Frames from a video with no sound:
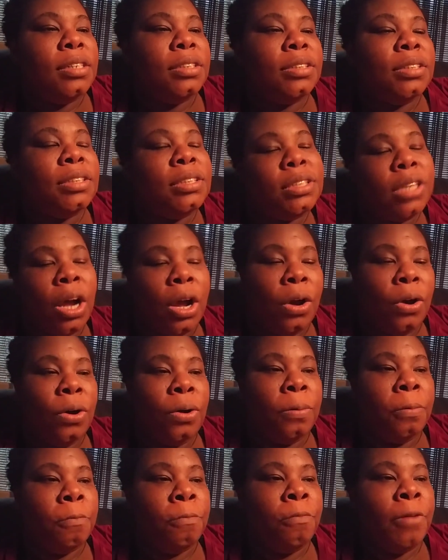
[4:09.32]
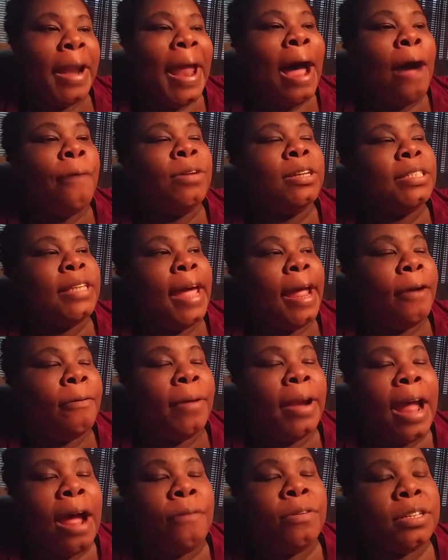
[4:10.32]
that's so when I was
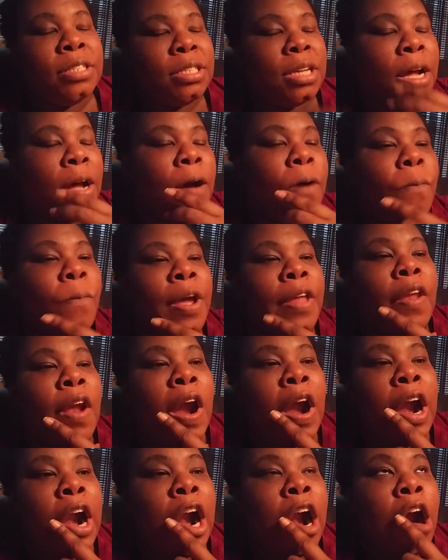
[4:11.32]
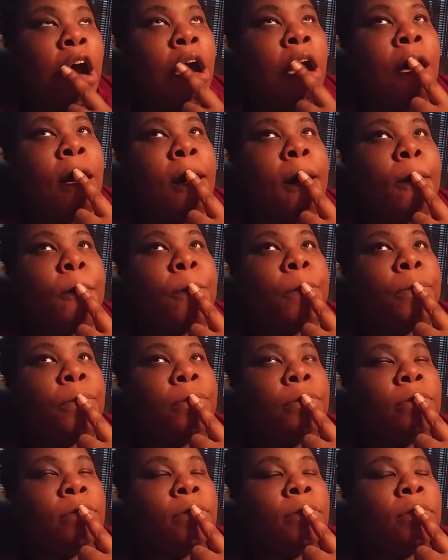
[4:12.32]
when I was um, with her, um,
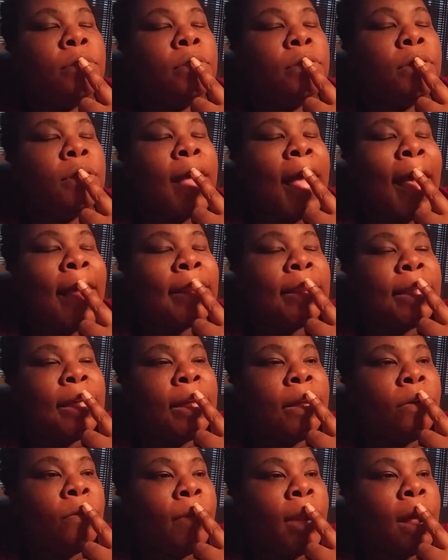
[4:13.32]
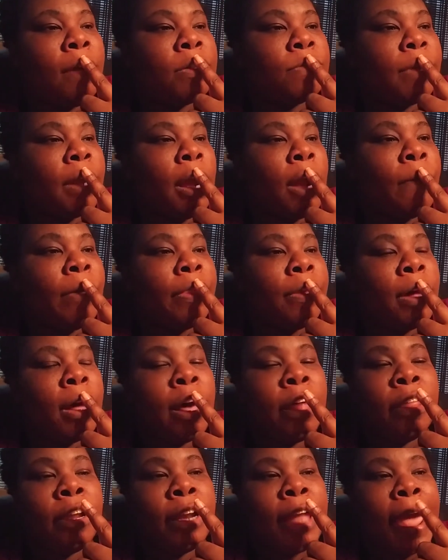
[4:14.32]
I think when I was with her with the
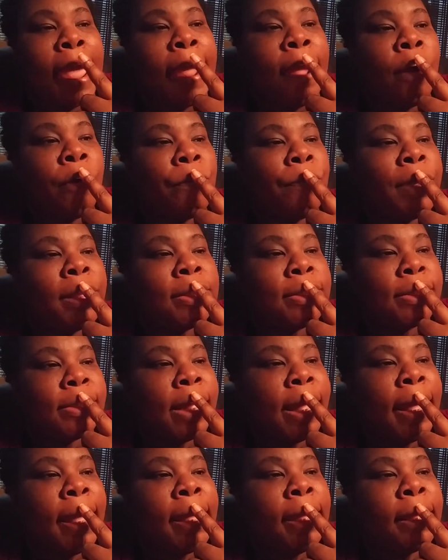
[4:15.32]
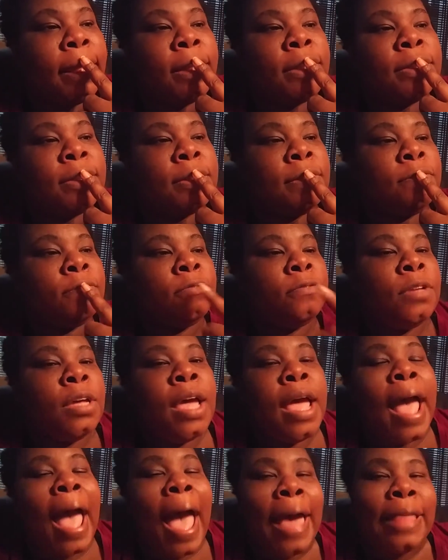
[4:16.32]
other day on Wednesday,
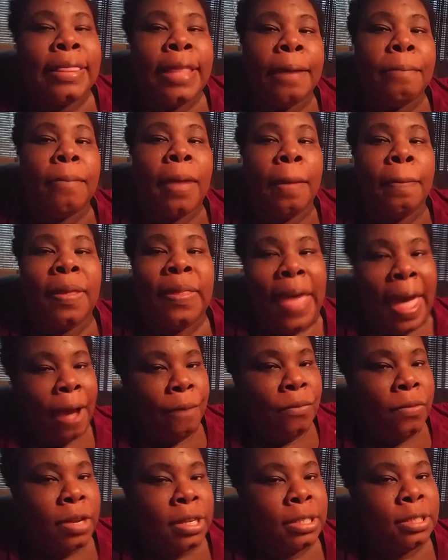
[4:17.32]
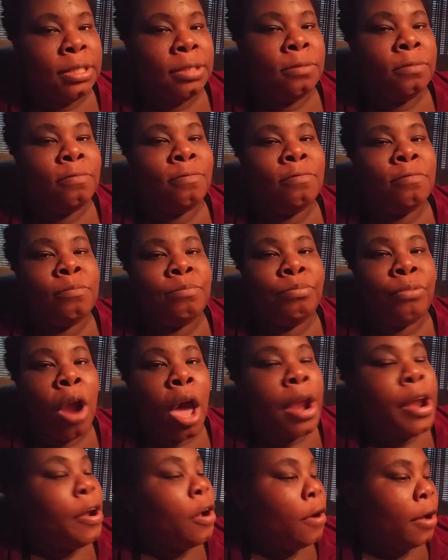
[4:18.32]
I think maybe that what
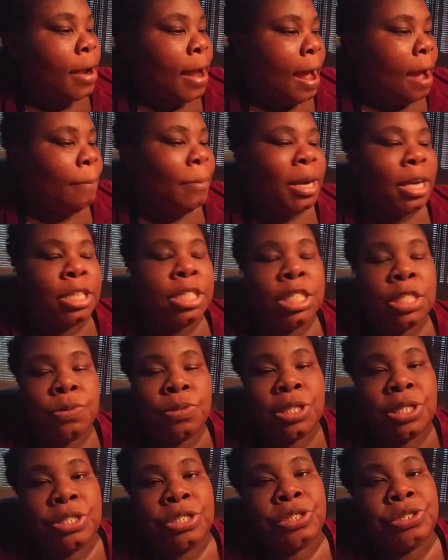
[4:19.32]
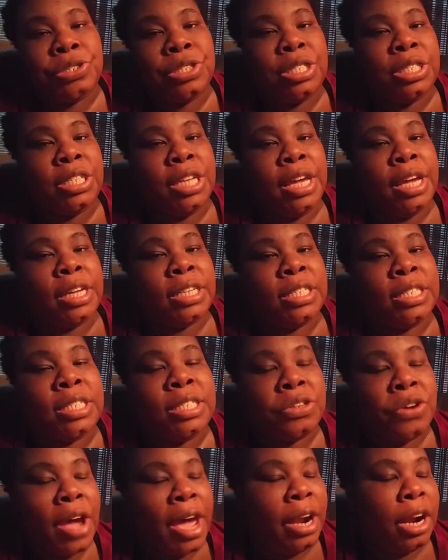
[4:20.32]
brought it on out because she was still sick. She
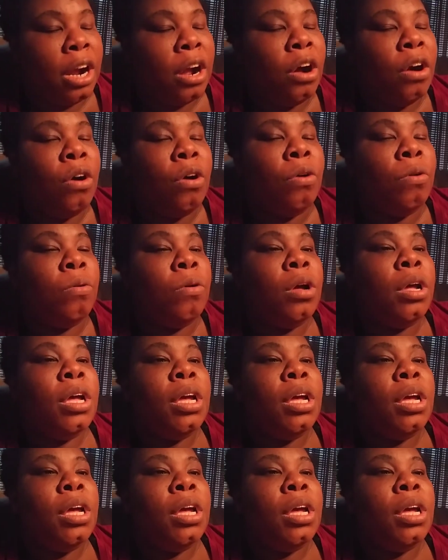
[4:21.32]
still had a cold,